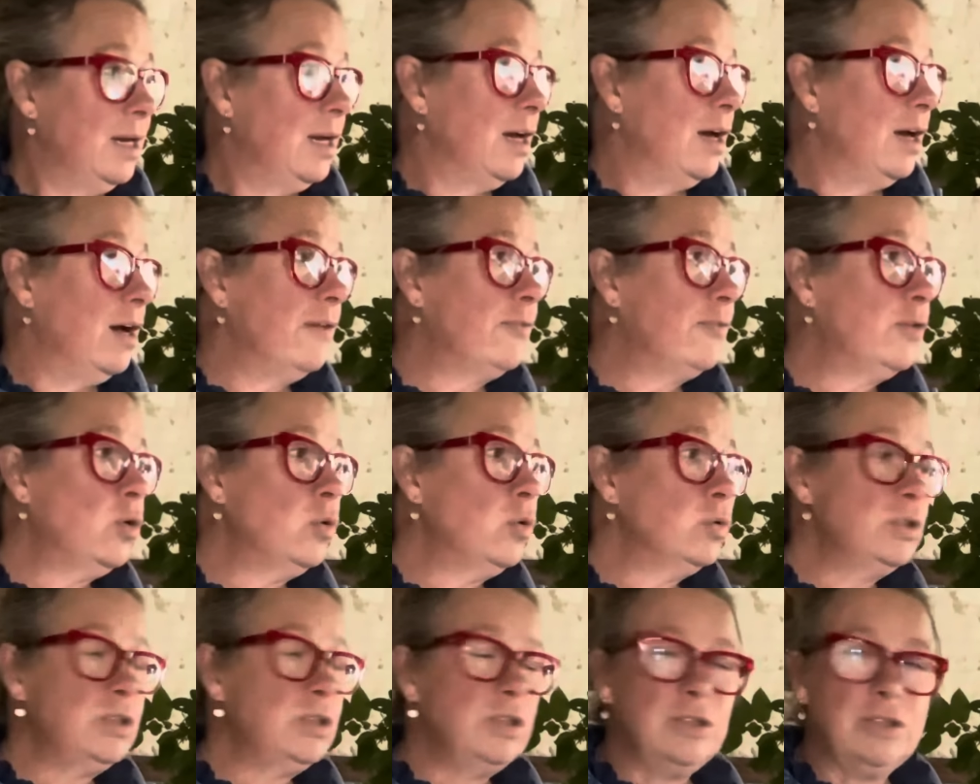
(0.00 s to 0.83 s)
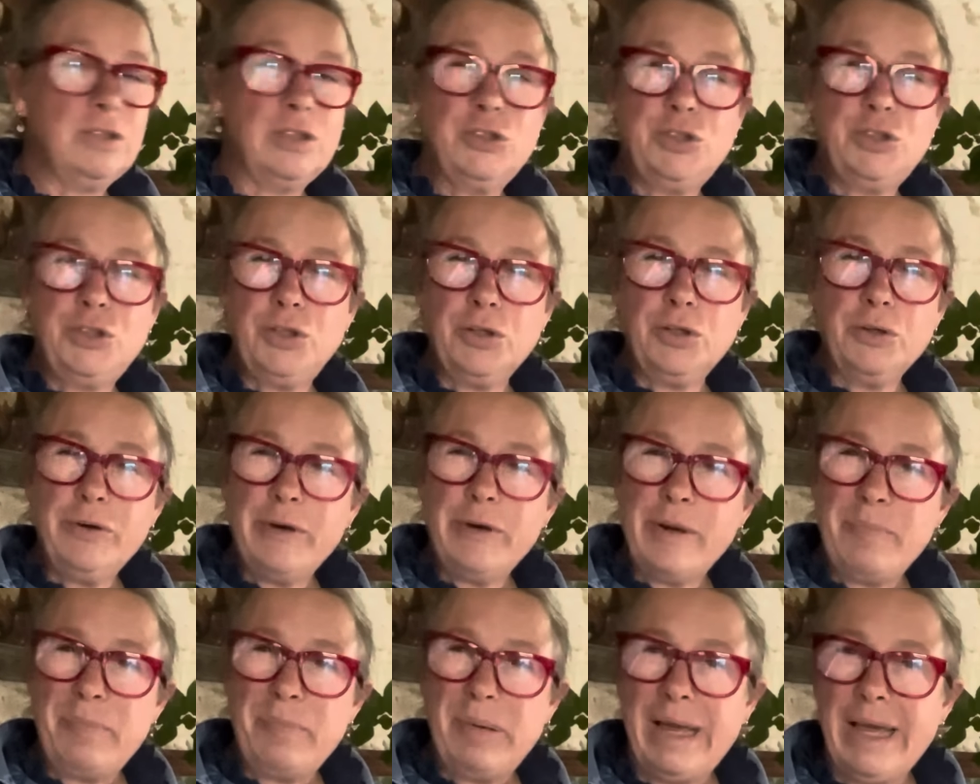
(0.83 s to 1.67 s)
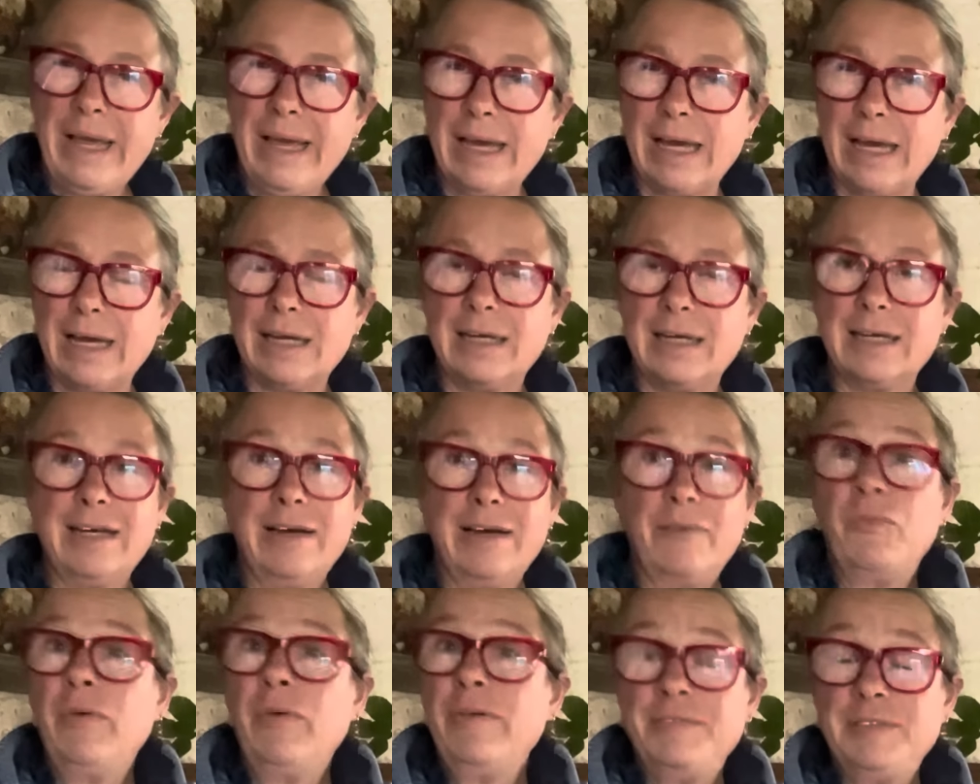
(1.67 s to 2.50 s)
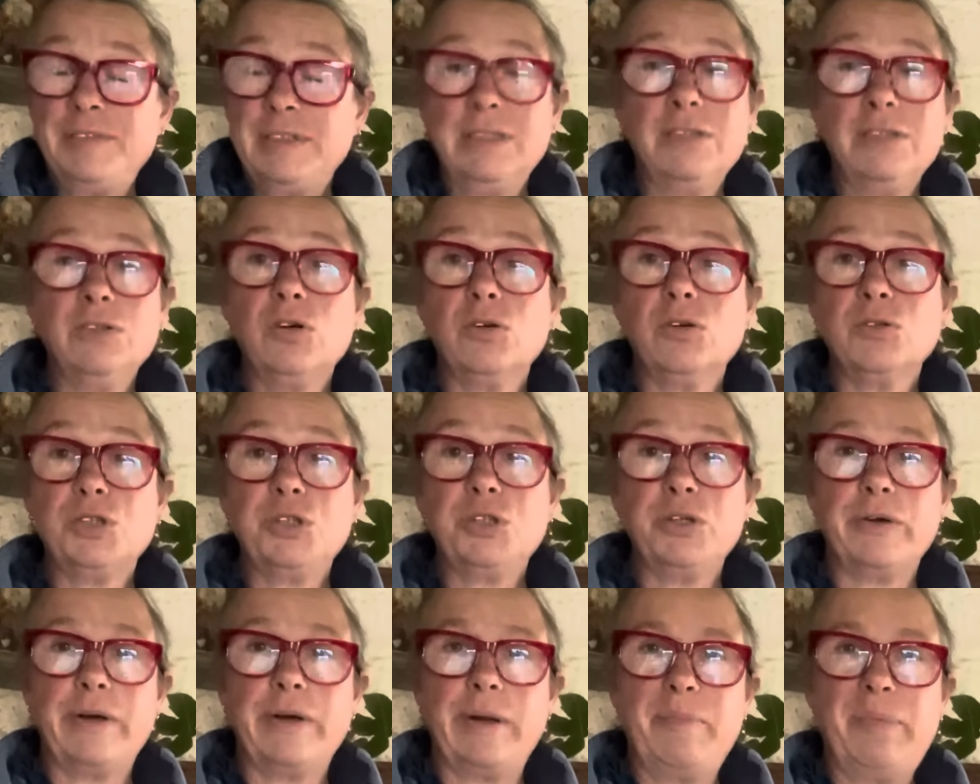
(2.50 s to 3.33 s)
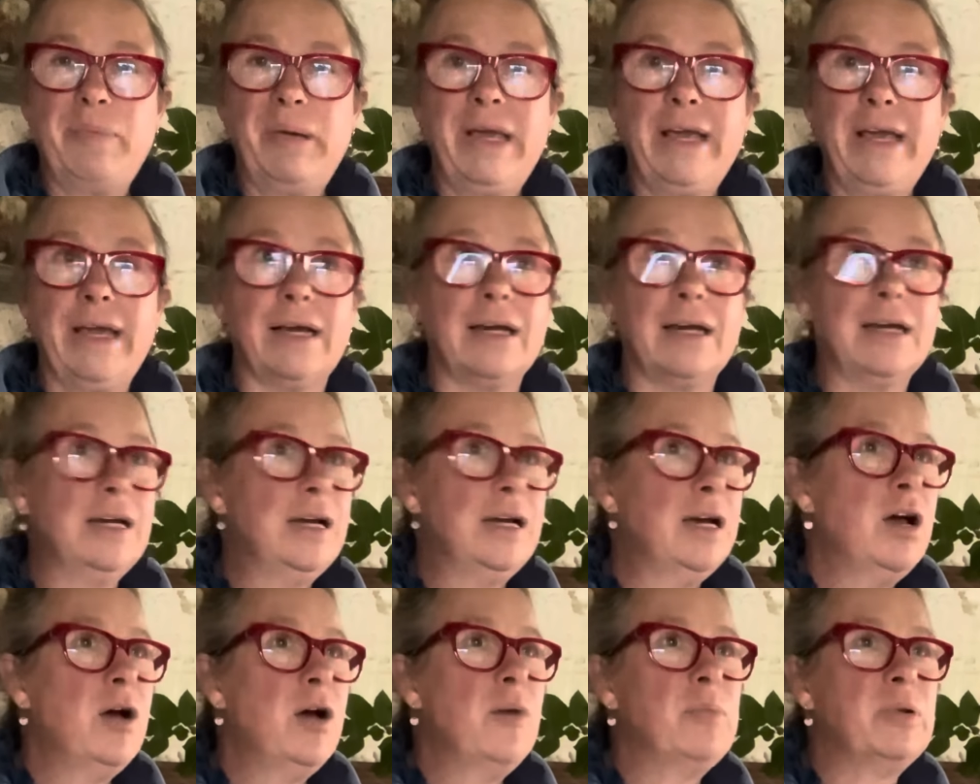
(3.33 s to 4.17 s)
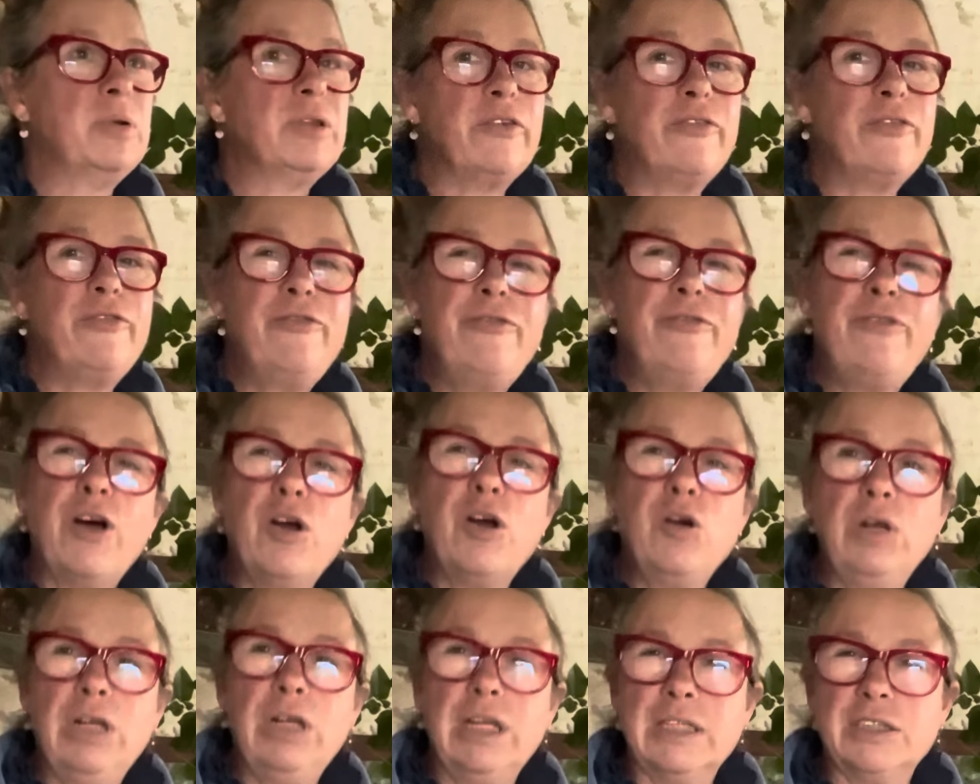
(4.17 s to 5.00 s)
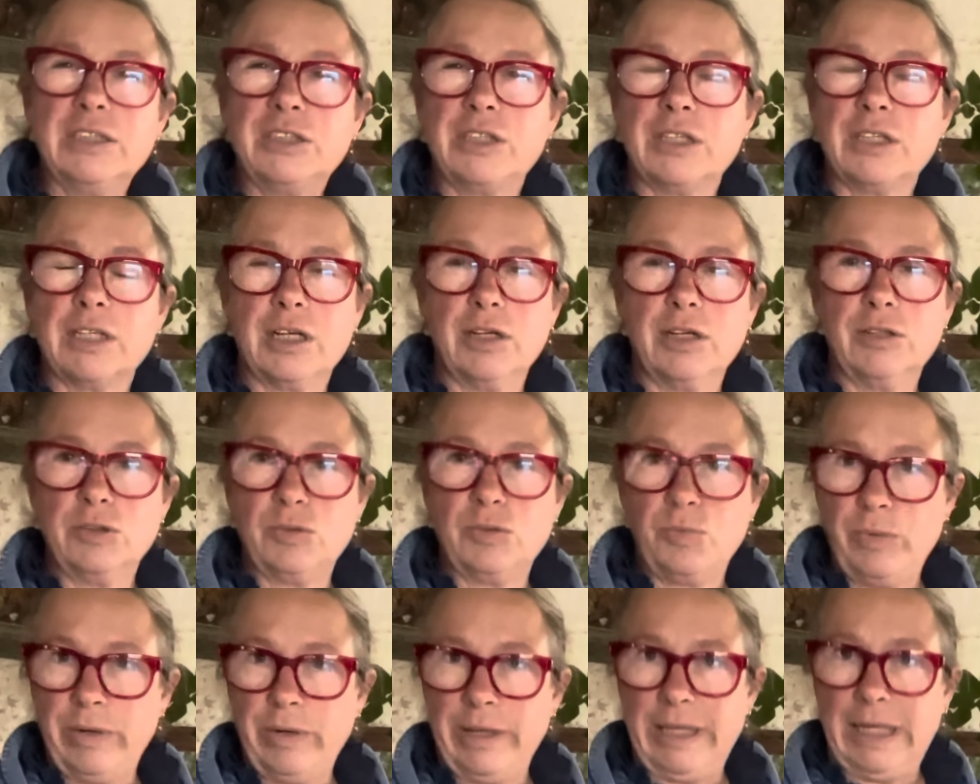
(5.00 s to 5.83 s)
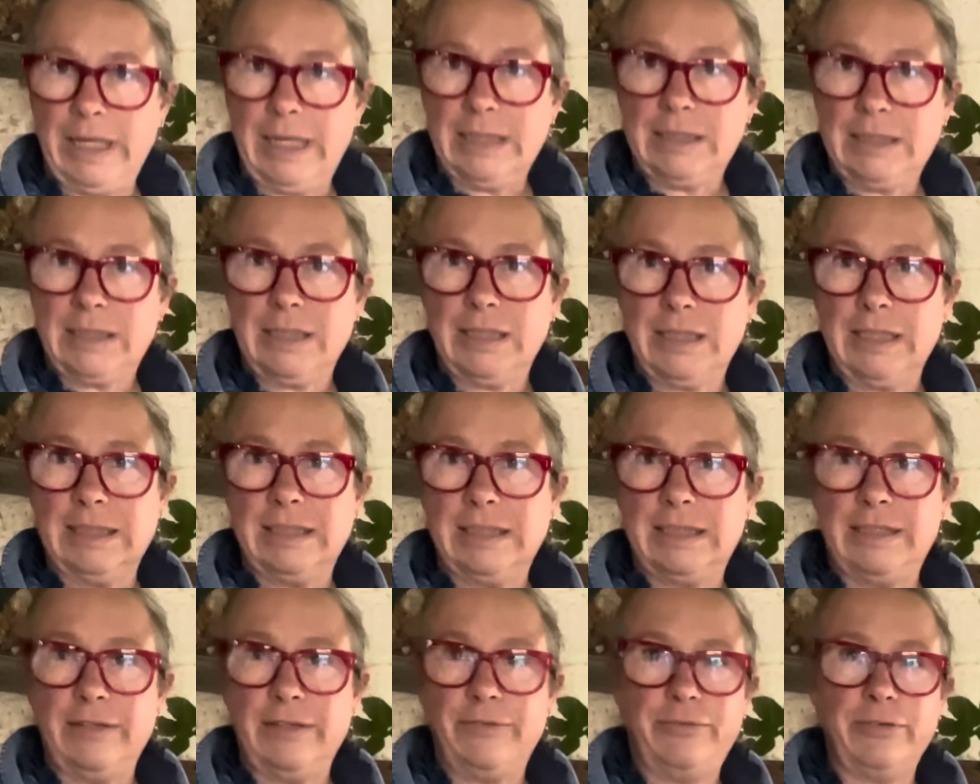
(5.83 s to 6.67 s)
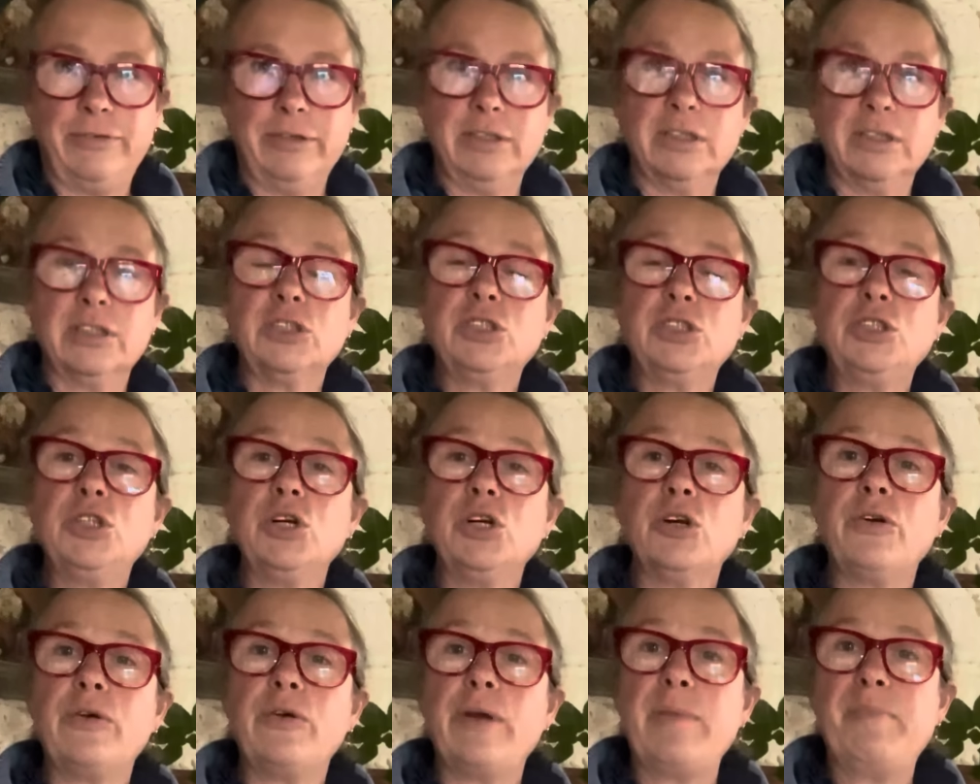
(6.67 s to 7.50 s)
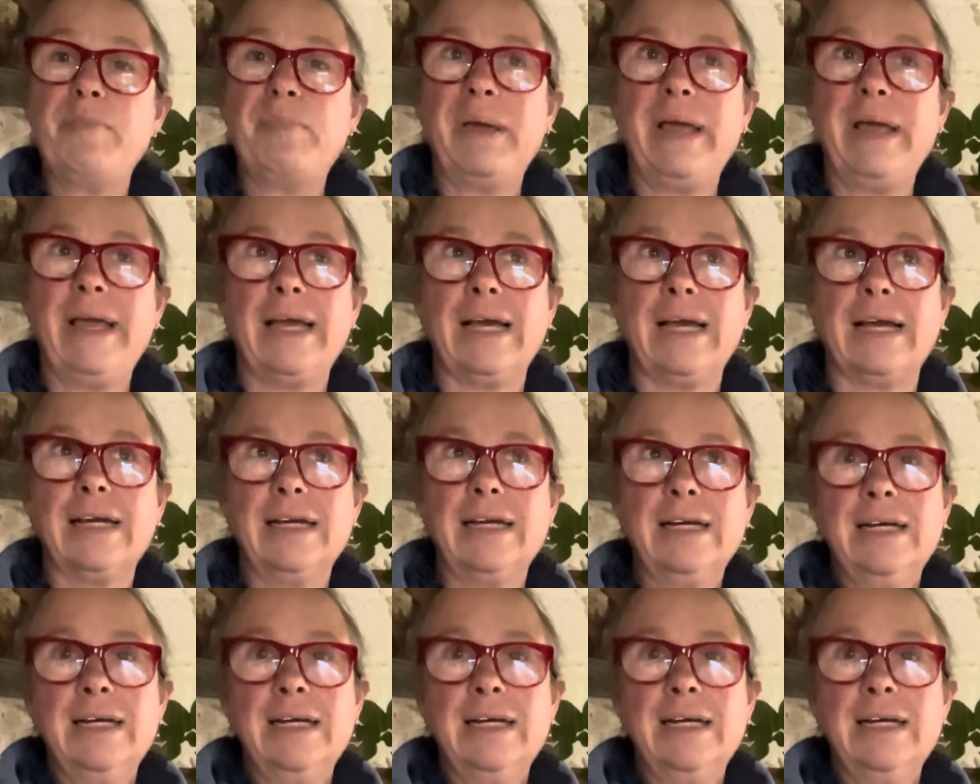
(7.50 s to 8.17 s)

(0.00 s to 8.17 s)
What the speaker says: Of course, the sugary pink, we've still got sugary pink, but the foliage that goes with it is different. The sugary pink